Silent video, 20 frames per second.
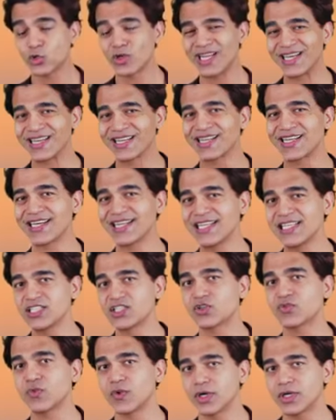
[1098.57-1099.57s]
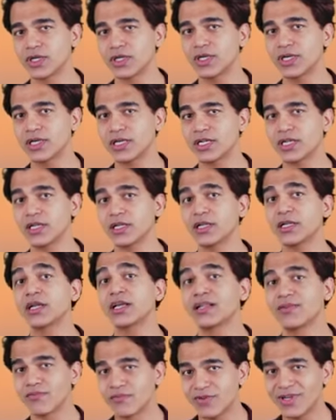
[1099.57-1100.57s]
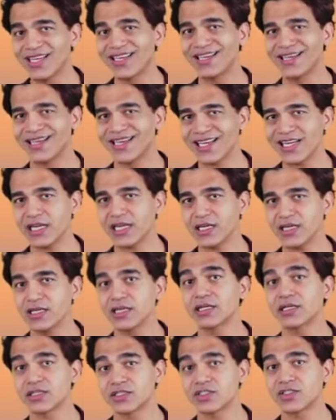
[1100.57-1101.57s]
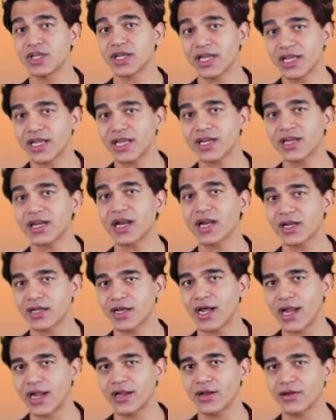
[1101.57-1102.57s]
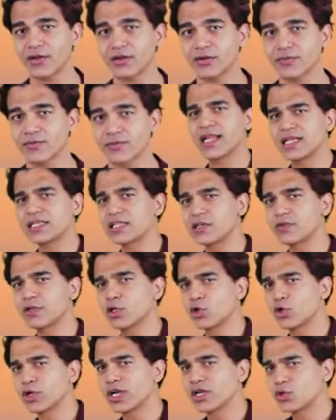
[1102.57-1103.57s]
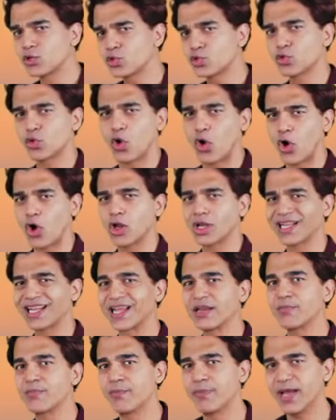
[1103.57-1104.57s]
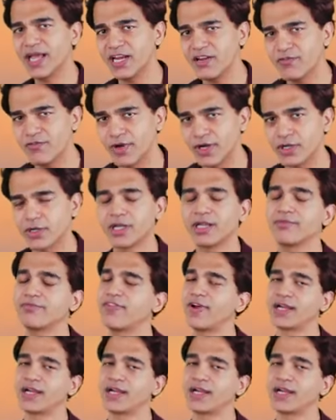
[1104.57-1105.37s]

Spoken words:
To increase fertility, we need zinc in our diet. Let's have a look at who all can benefit.